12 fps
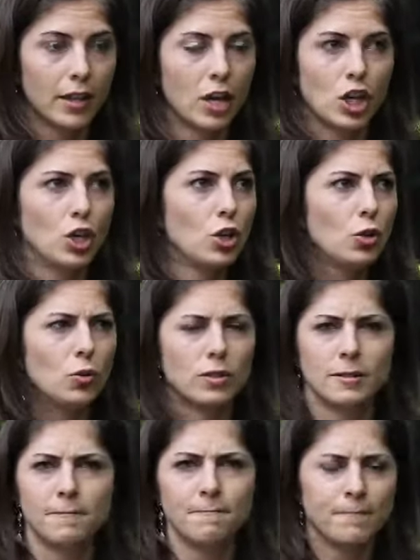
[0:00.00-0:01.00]
that
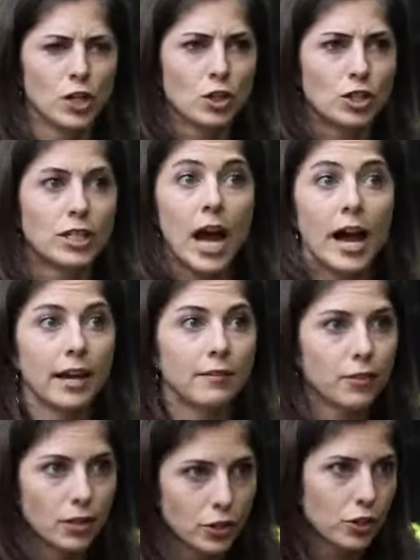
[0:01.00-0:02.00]
you're dying
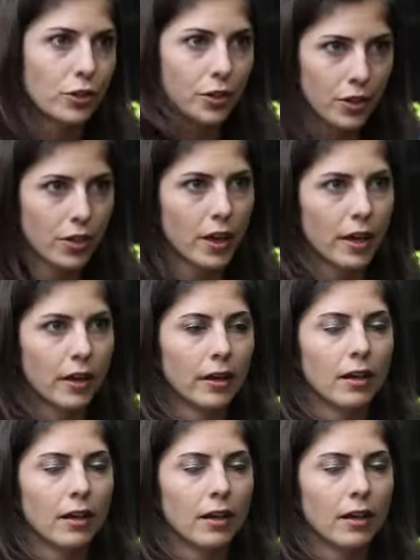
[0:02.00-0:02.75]
for a certain thing,